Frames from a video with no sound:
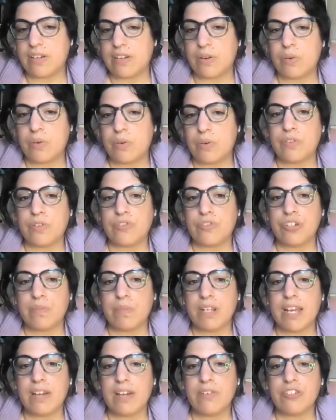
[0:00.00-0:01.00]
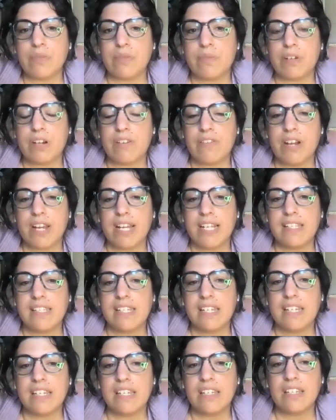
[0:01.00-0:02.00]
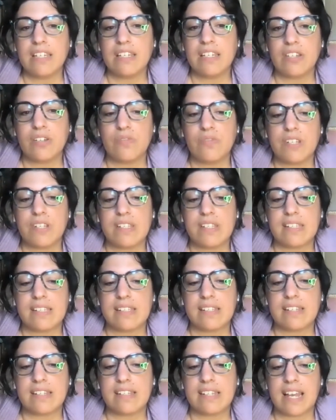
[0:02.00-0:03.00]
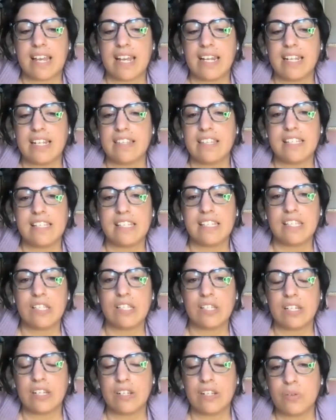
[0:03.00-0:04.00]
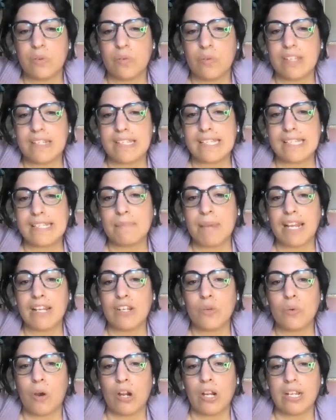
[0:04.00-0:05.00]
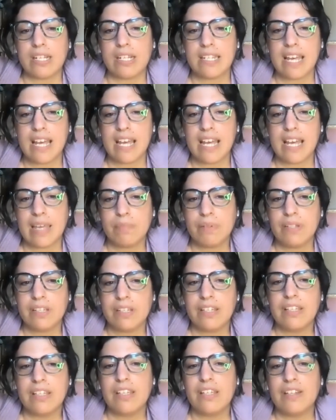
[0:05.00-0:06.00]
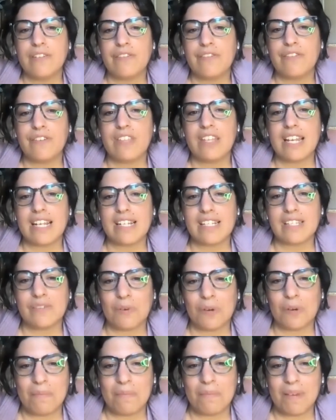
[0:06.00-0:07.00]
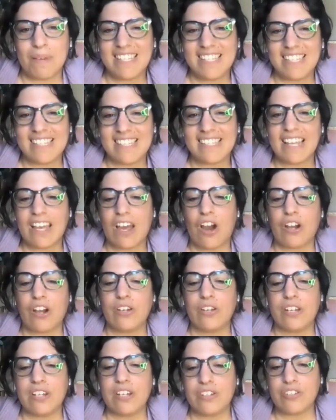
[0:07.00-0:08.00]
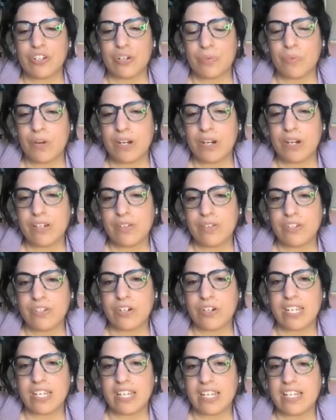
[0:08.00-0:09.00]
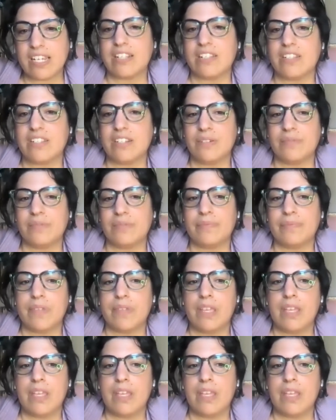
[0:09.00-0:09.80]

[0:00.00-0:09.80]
So if you're Gemini or Gemini rising, you've just decided this is my new archetype for the next 4 months. Are you going to what are you turning it into?